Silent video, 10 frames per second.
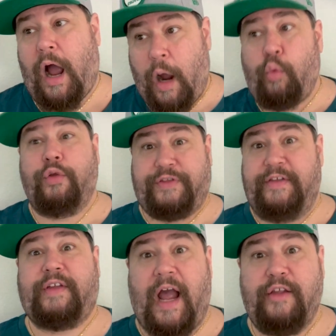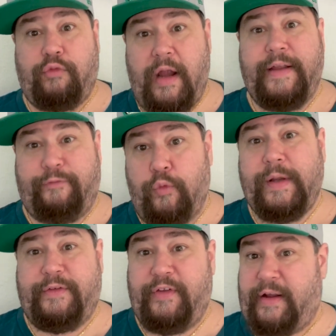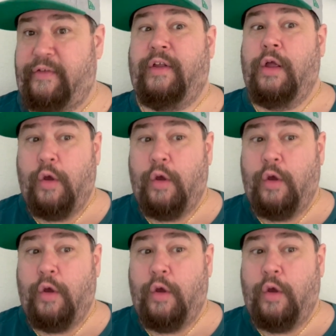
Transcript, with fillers: I want these guys ready for week six.